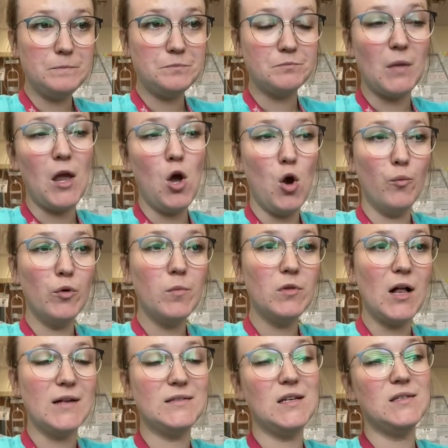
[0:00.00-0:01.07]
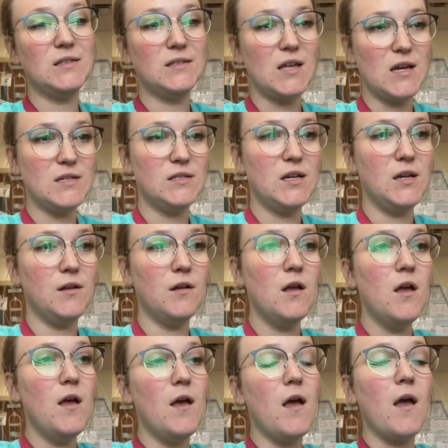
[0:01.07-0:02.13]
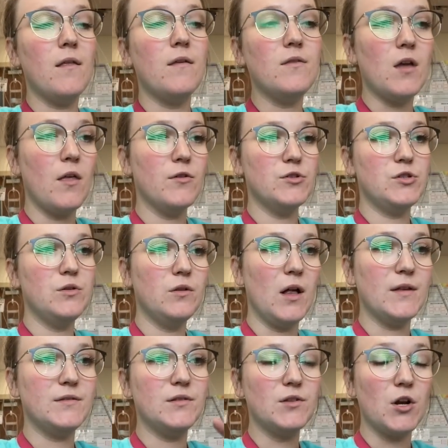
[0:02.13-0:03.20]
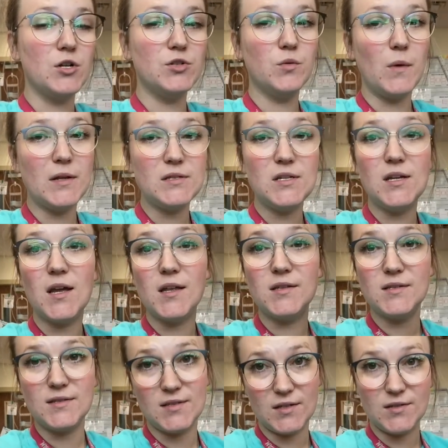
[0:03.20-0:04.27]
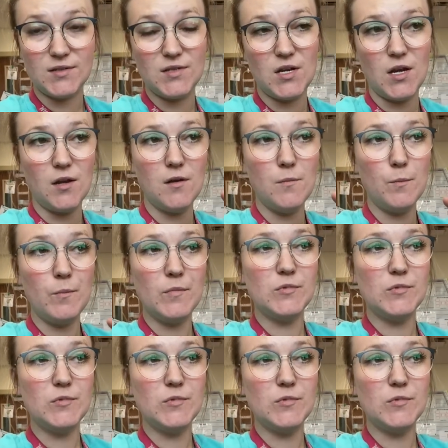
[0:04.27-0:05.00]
My homeroom class size is 18 and then the other two classes are 20 and 16.